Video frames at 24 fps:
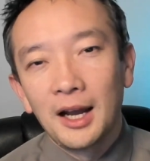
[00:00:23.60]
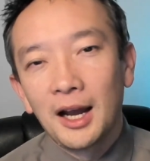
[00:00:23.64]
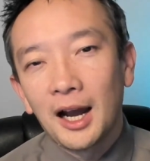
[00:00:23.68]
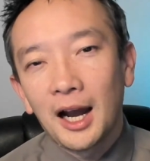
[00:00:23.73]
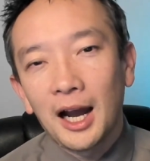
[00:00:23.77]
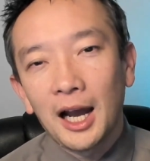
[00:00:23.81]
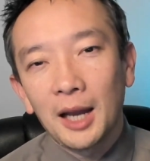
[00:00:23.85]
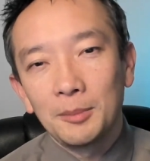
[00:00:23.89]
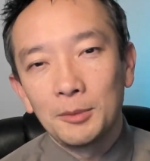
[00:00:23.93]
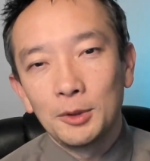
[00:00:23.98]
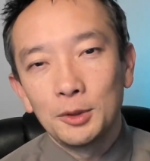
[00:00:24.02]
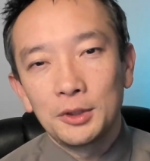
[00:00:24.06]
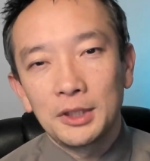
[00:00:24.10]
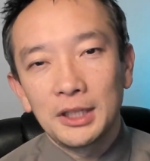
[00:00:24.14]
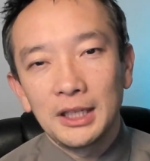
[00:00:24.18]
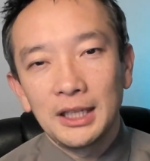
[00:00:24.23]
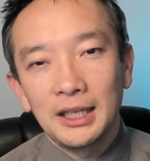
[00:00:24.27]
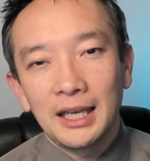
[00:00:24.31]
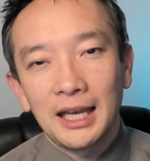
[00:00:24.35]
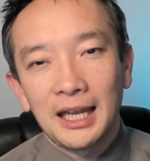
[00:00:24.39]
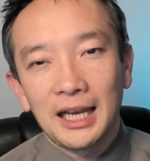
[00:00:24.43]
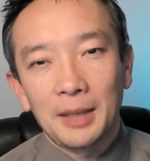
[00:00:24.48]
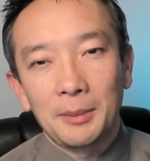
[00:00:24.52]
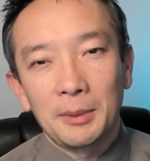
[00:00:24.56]
I'm Luki
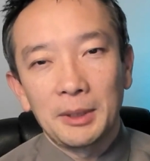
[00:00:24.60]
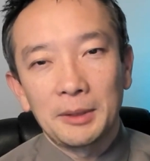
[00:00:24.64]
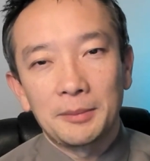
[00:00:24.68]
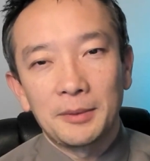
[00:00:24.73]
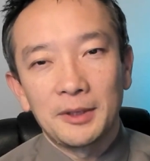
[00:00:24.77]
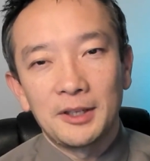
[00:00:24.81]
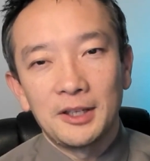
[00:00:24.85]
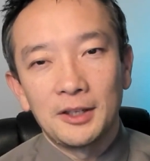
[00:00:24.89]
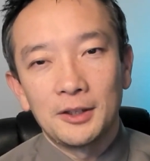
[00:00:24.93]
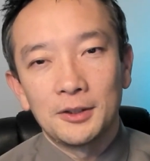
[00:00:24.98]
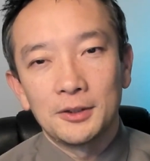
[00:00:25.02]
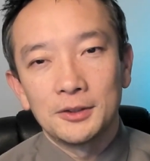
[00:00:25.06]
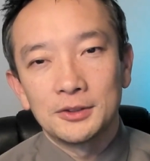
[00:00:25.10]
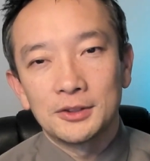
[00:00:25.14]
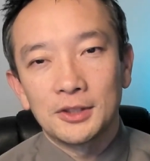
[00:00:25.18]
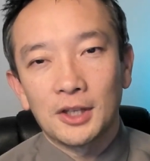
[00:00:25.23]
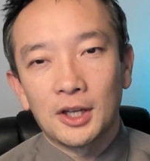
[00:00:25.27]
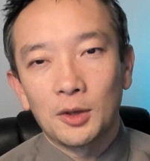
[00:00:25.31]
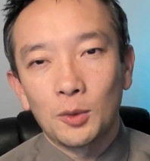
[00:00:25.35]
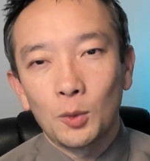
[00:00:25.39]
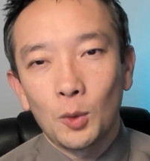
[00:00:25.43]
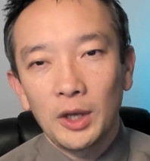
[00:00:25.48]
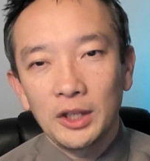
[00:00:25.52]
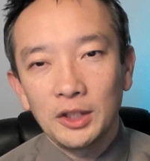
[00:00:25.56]
and I make videos
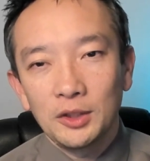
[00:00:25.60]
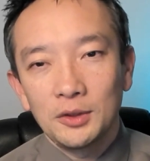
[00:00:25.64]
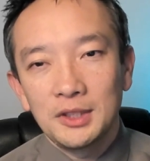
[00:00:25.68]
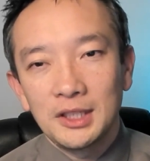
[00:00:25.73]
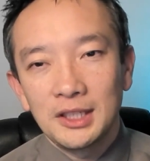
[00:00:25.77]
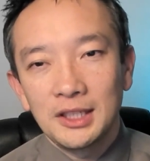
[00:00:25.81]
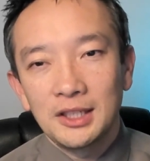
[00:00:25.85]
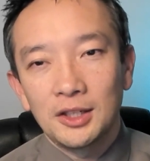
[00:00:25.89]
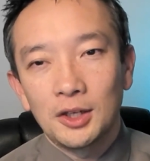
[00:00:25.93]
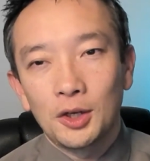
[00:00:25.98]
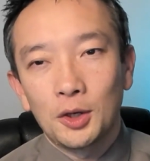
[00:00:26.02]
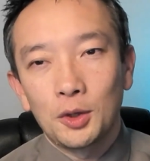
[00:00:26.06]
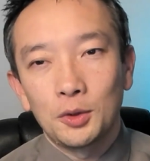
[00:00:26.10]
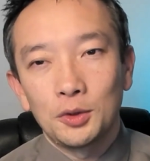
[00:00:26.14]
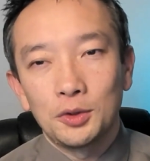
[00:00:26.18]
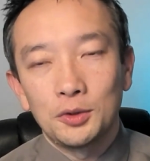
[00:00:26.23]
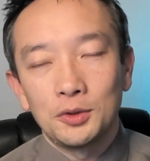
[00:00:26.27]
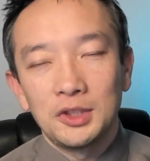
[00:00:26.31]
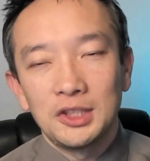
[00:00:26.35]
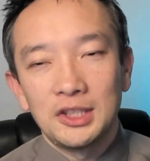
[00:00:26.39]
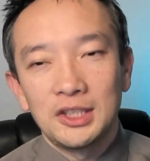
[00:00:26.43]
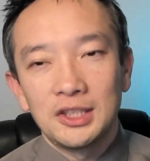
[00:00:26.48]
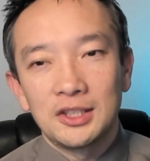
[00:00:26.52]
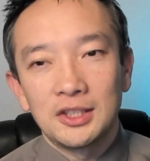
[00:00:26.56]
on what you didn't know you
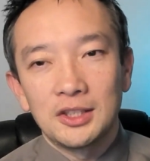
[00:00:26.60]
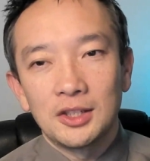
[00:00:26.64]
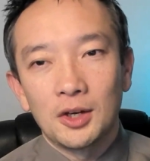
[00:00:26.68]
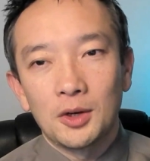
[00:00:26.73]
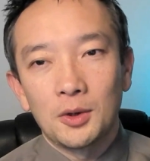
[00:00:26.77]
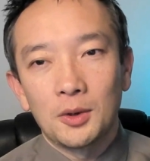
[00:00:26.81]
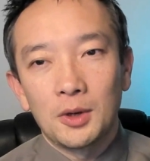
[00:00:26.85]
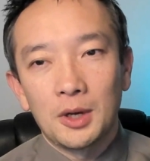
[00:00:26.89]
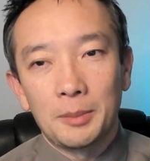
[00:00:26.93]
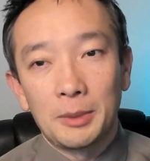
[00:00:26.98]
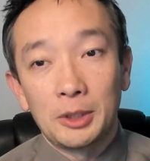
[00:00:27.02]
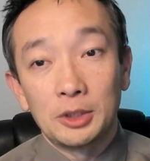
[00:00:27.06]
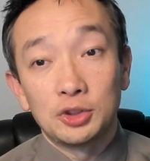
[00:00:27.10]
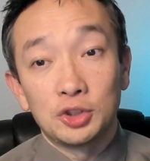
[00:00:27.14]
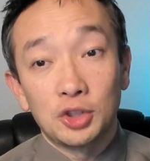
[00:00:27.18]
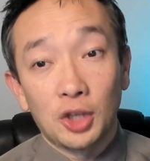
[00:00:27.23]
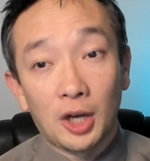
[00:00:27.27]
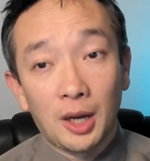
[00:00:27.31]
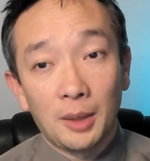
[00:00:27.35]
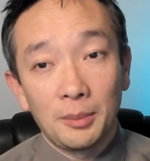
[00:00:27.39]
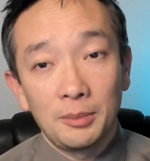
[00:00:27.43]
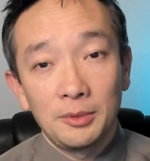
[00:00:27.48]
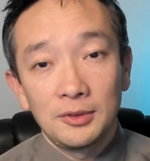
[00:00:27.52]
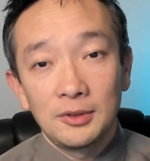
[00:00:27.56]
needed to know about
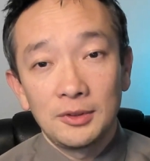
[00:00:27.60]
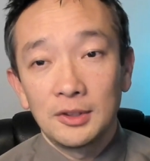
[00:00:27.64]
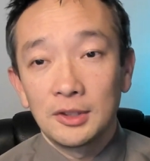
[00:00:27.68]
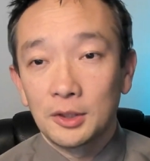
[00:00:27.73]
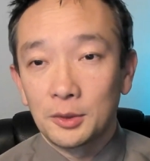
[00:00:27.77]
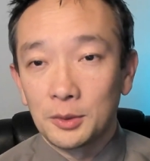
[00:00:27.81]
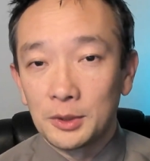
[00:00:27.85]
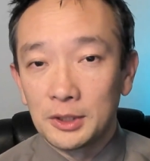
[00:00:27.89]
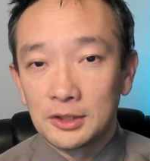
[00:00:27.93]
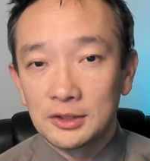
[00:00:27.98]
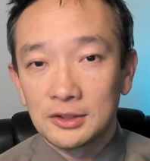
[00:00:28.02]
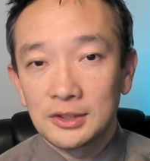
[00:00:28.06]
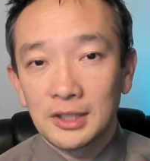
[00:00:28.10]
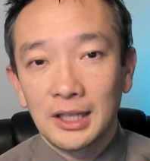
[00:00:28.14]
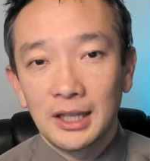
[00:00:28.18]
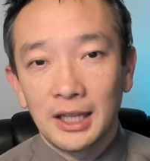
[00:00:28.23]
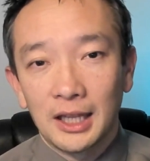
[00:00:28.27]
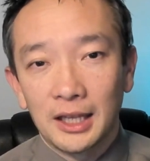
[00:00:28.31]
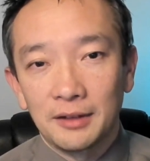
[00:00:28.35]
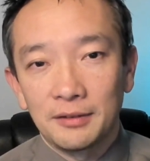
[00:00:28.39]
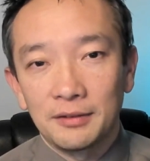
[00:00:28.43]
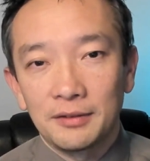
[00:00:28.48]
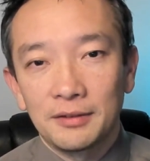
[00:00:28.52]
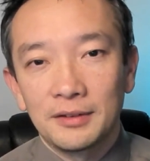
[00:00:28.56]
jobs, careers, and
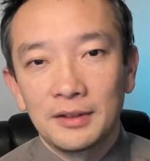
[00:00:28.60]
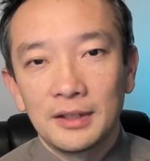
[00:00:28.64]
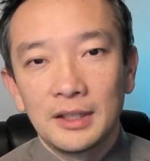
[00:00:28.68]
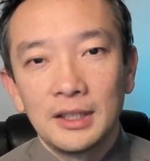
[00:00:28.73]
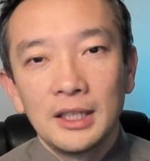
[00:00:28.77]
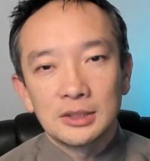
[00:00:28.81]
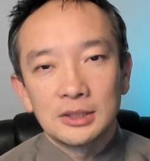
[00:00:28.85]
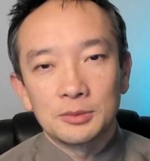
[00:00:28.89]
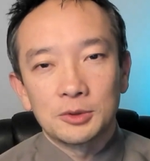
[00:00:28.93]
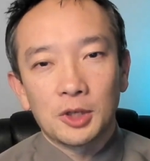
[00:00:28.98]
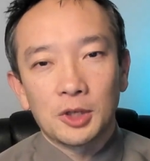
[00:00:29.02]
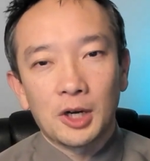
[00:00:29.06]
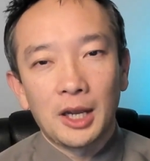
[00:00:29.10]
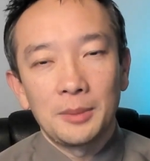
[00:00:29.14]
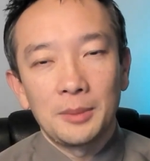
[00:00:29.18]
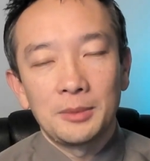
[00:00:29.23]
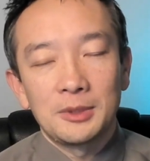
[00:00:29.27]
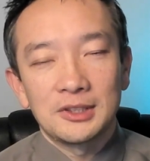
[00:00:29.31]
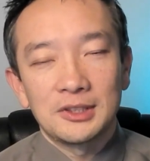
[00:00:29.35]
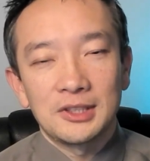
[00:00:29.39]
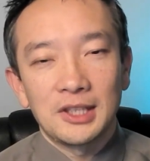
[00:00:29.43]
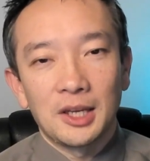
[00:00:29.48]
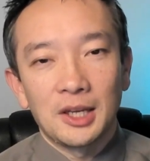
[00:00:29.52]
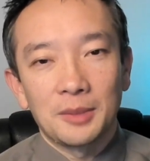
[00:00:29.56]
life. Subscribe to
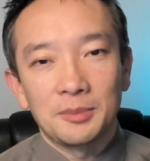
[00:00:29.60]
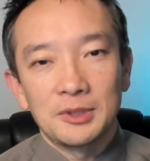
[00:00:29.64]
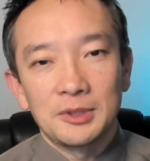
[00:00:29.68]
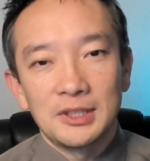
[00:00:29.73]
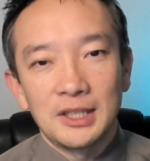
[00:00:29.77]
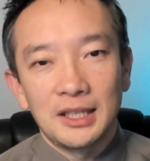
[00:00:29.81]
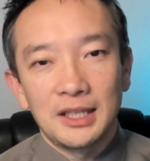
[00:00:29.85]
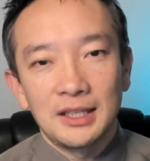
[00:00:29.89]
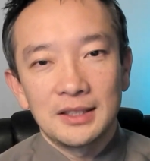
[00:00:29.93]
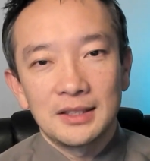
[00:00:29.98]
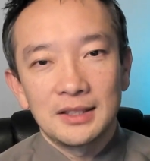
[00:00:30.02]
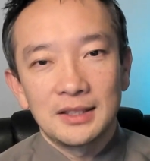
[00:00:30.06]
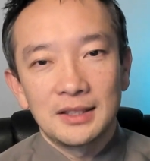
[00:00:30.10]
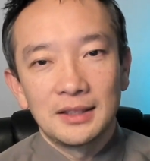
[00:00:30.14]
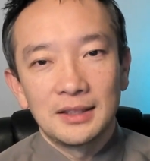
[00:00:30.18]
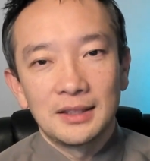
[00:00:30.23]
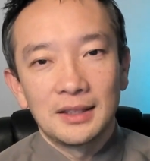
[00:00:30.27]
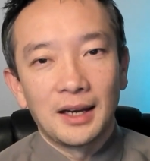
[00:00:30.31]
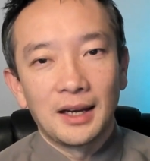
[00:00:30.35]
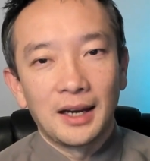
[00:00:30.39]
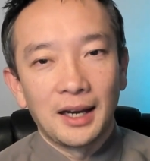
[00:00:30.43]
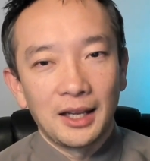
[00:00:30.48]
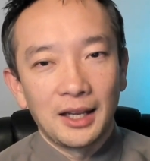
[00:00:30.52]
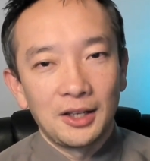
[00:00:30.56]
stay up to date.
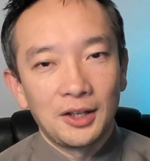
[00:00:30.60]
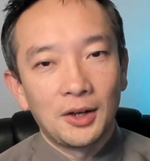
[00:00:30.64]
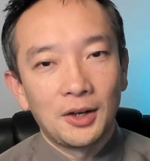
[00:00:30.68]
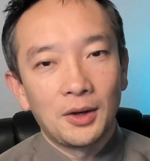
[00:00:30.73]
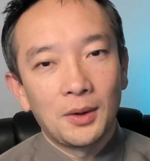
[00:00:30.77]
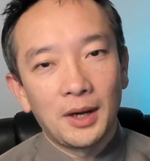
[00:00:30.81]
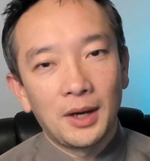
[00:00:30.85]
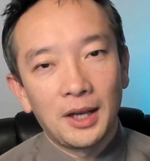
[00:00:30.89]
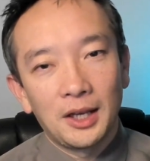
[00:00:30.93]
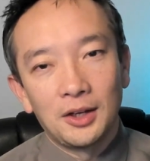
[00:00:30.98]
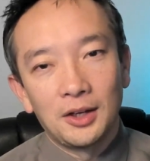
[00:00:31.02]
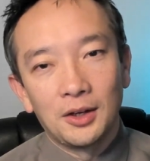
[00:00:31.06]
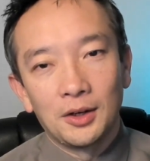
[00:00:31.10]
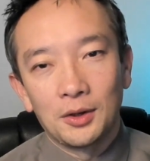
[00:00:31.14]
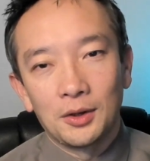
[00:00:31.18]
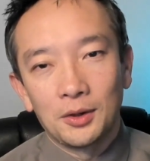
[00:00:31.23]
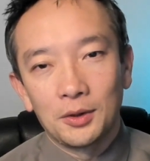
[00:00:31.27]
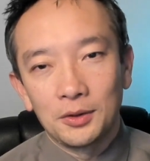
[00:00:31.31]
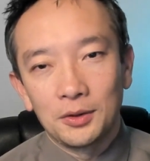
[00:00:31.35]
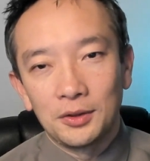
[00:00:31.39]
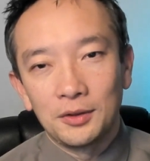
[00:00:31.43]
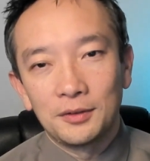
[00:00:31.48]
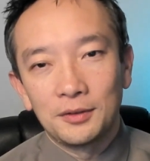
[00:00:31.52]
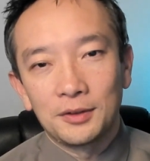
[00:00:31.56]
I know,
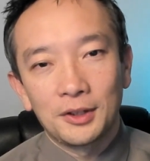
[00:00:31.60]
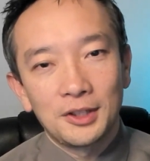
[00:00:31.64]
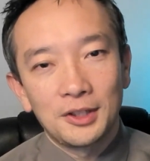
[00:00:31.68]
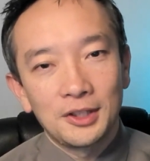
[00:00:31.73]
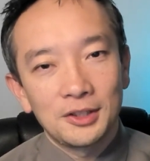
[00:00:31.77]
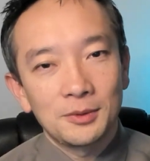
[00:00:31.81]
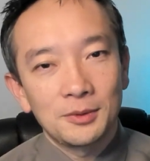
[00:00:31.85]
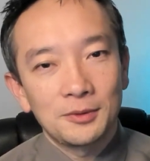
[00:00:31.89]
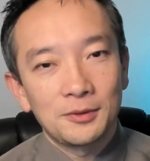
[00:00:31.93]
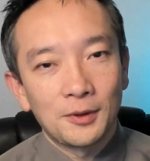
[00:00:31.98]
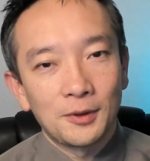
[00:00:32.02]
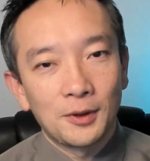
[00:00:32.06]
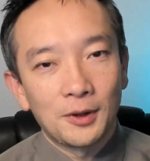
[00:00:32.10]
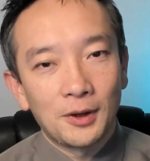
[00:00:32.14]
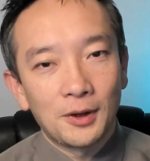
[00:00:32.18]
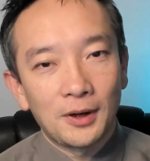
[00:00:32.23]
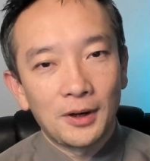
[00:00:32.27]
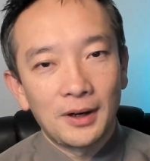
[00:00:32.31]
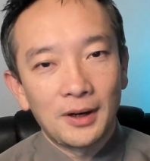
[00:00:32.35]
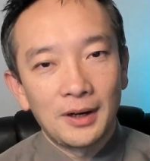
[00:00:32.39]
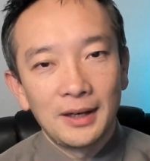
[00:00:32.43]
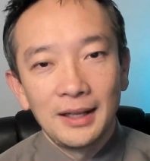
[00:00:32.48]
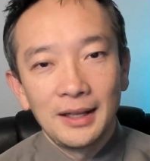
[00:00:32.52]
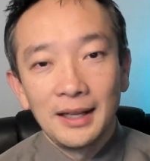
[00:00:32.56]
you've heard this
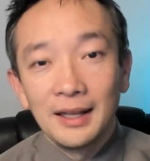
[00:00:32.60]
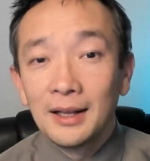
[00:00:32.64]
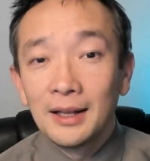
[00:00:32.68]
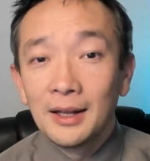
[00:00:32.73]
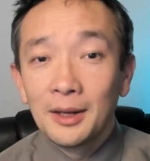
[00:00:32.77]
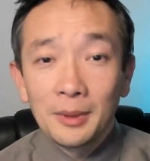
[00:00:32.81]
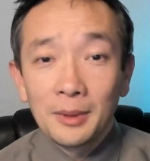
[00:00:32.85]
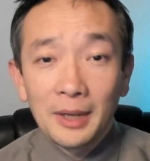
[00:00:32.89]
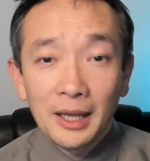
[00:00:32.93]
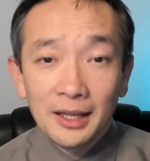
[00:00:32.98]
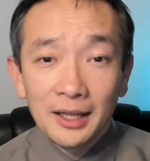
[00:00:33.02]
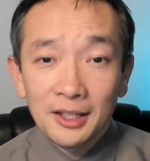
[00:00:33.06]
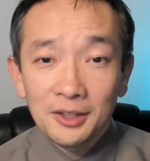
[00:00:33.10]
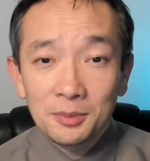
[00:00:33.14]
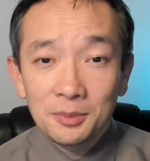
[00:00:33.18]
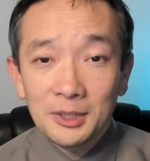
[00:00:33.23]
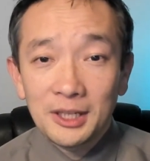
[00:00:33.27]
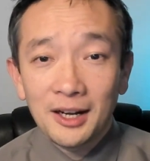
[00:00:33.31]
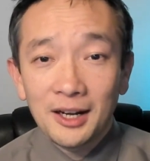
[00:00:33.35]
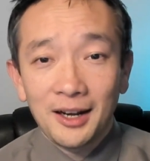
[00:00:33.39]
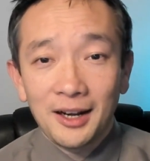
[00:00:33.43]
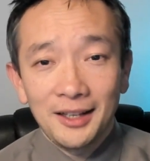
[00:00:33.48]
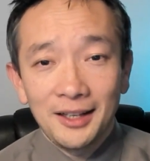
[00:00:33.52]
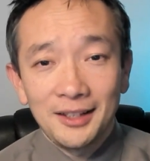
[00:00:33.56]
before. And let's be
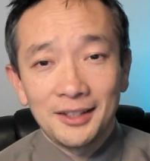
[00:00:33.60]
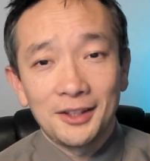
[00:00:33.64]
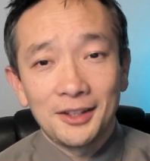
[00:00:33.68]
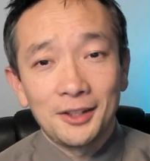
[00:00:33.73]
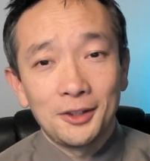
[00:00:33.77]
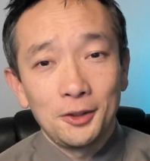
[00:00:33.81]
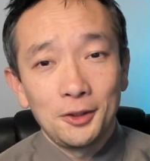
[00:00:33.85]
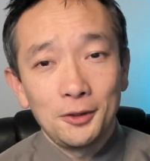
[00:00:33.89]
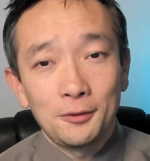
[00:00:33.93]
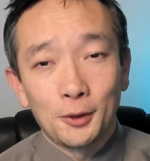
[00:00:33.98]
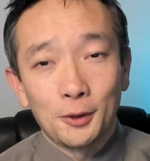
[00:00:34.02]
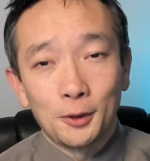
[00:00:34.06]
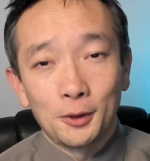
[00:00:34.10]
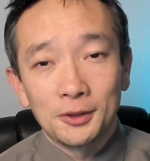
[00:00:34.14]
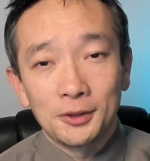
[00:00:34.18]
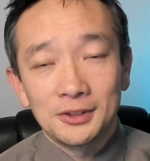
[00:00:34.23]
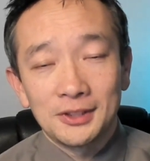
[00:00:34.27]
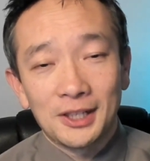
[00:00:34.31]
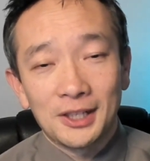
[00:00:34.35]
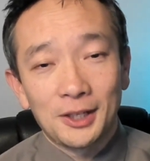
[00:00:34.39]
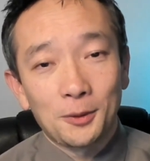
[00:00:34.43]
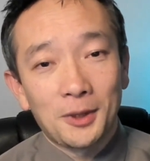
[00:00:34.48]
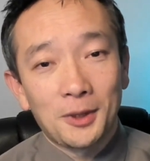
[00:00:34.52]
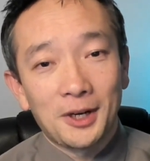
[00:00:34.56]
kind to the new folks
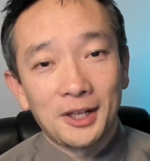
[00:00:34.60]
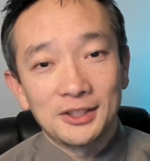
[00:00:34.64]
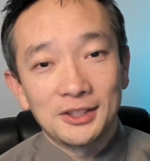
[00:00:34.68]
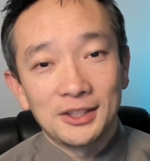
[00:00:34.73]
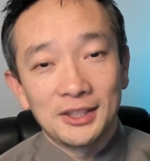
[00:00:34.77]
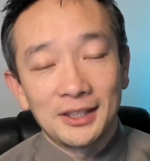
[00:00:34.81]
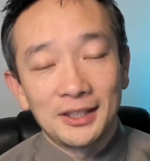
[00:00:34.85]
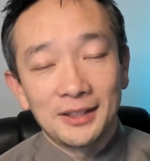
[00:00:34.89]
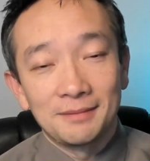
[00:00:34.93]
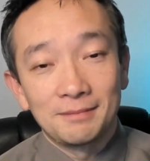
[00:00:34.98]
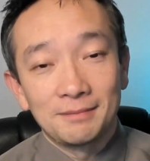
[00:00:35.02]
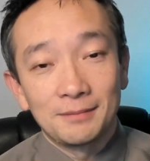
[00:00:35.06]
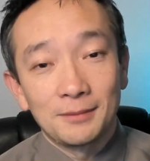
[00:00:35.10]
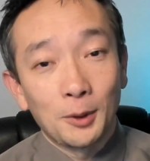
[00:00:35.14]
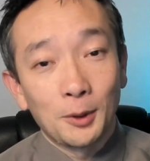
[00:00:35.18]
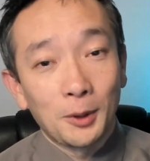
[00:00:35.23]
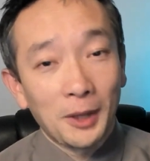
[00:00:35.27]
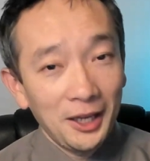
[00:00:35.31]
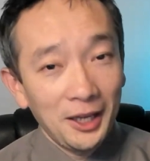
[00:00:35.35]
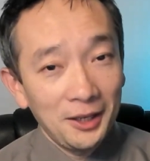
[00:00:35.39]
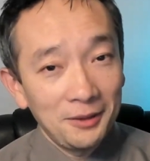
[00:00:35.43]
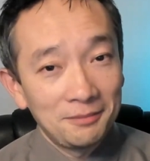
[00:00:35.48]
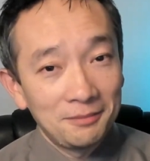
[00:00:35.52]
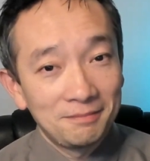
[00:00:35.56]
that are watching,
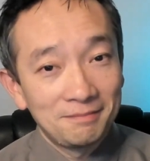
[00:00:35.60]
okay?